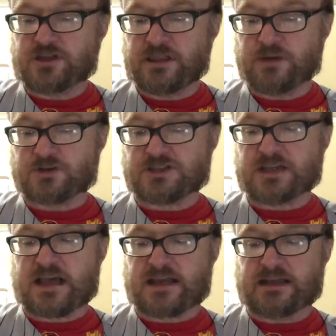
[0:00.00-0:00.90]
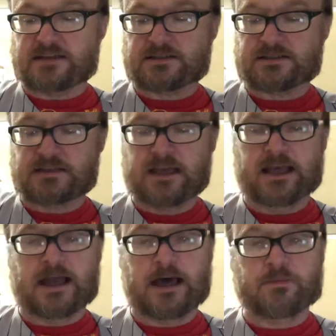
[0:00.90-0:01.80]
They were second
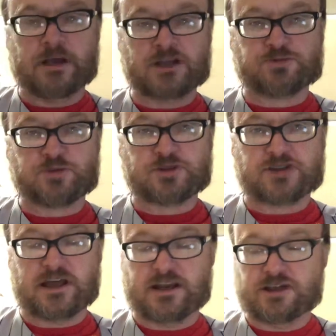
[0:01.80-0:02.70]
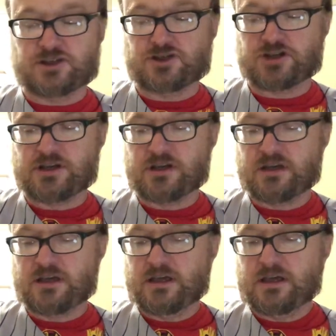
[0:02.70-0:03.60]
in on base percentage.
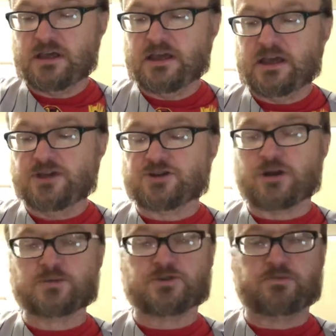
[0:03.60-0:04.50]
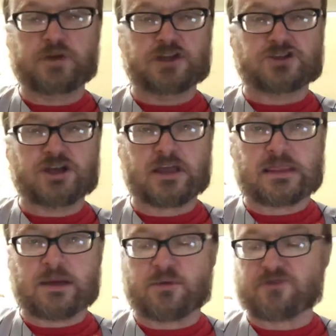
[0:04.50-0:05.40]
In terms of pitching,
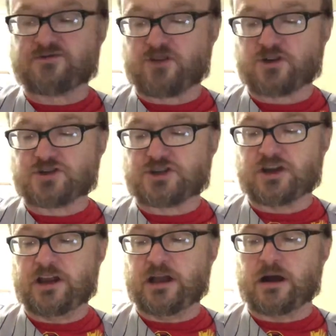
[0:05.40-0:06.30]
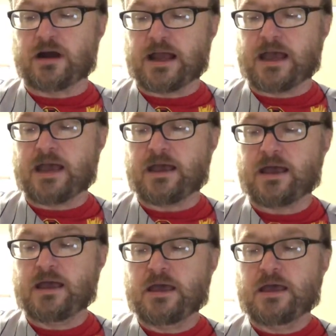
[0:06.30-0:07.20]
they were first in ERA,
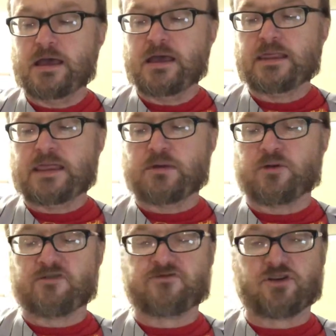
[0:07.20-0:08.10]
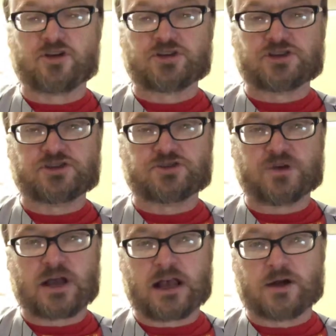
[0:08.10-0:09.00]
they were first in
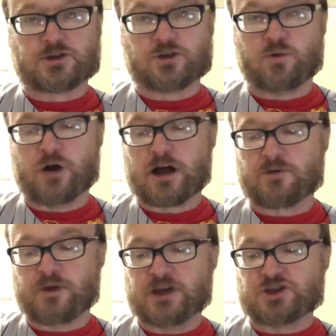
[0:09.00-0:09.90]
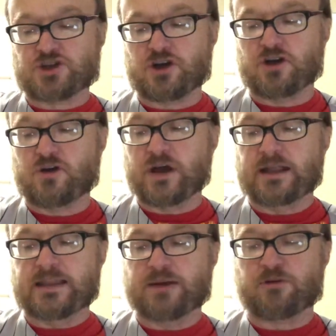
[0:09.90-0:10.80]
strikeout to walk ratio,
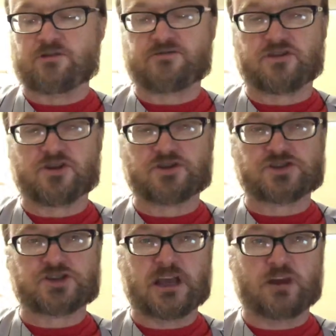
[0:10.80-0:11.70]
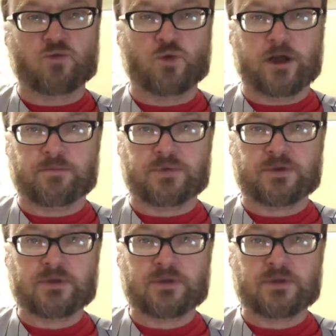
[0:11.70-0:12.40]
and they were first in WHIP.